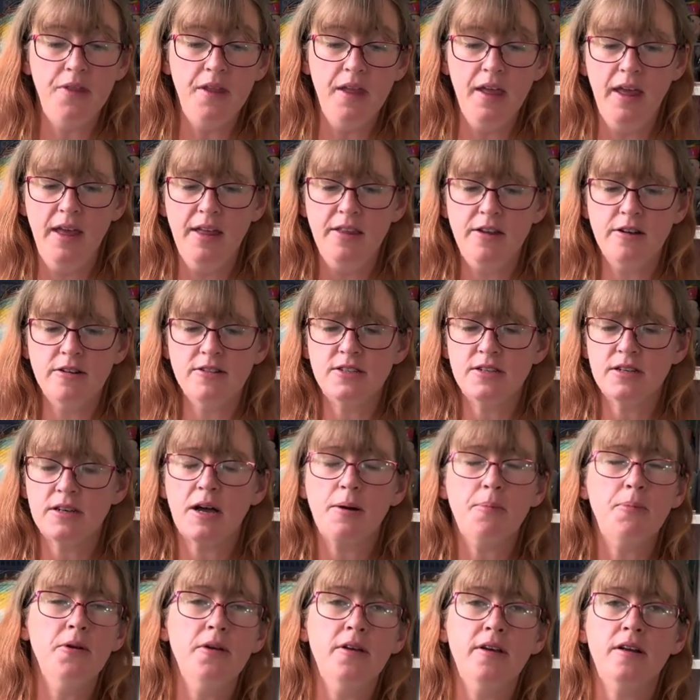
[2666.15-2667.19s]
And there's a
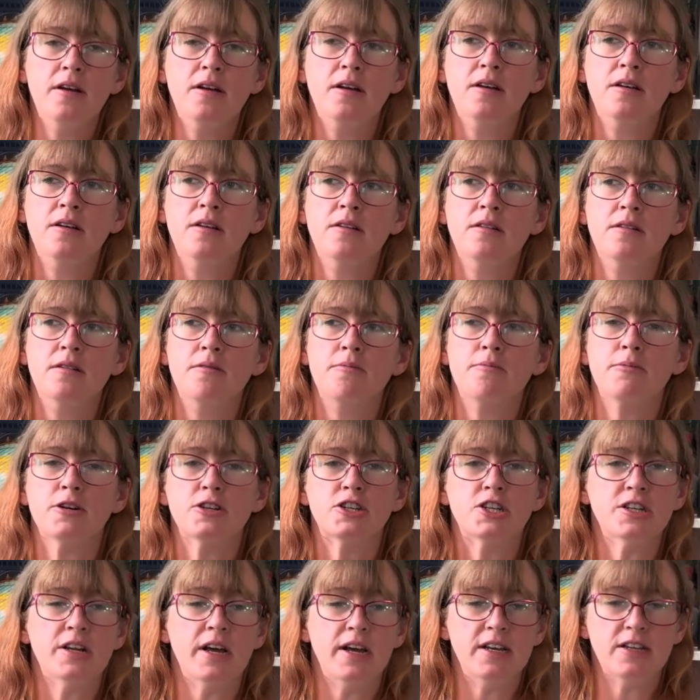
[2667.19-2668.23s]
couple little
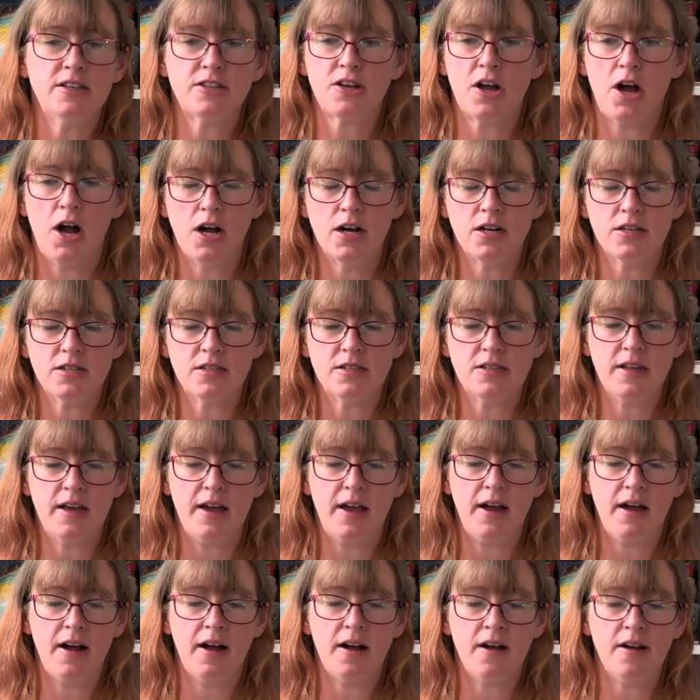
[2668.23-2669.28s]
merchandise carts
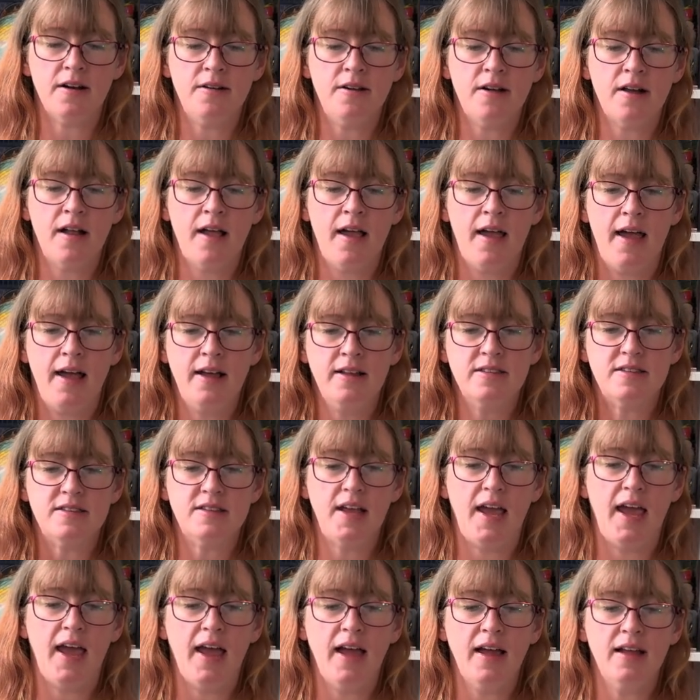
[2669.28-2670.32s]
there and
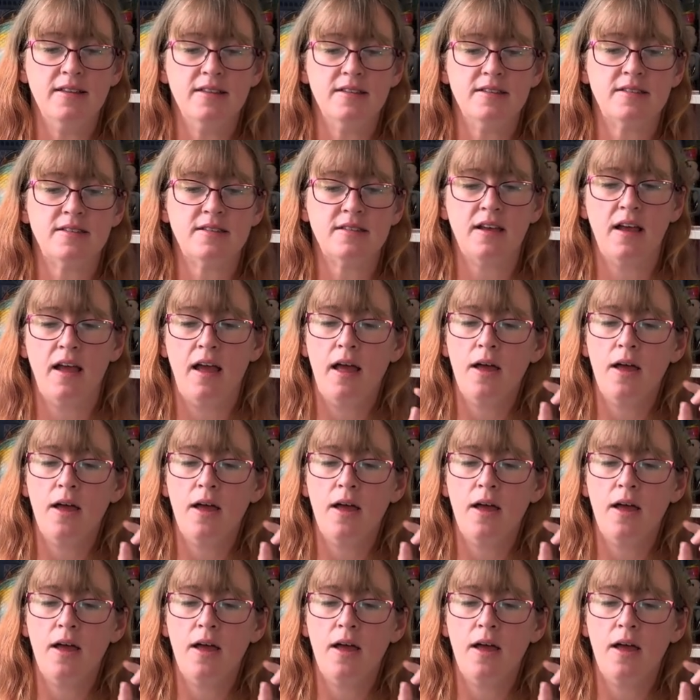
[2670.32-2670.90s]
stands.